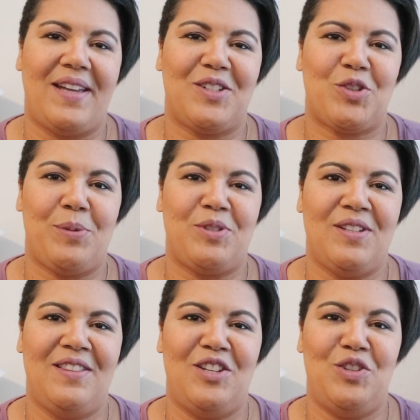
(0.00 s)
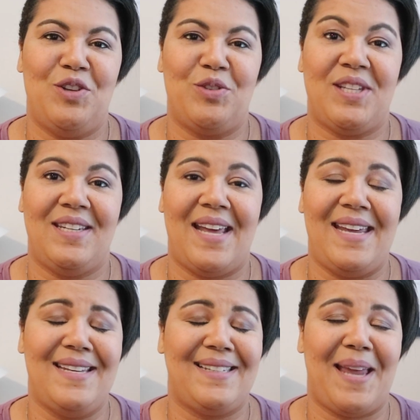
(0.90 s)
that description, then you know
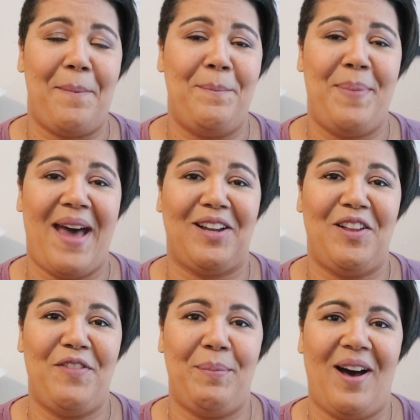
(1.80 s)
today is a battle of the